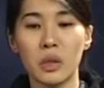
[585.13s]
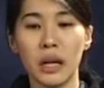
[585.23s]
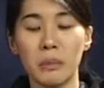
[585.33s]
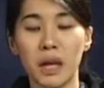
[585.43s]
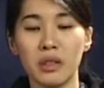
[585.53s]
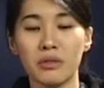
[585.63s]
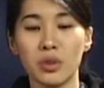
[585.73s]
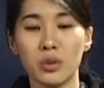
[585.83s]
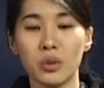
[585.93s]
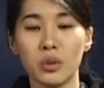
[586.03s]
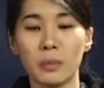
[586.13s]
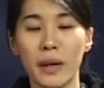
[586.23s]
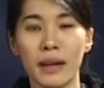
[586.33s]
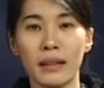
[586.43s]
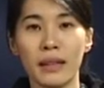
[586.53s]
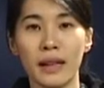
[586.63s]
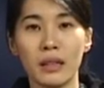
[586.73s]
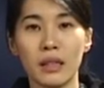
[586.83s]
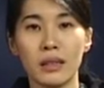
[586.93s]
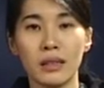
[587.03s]
We are part of the group, and
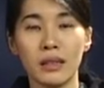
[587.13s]
that it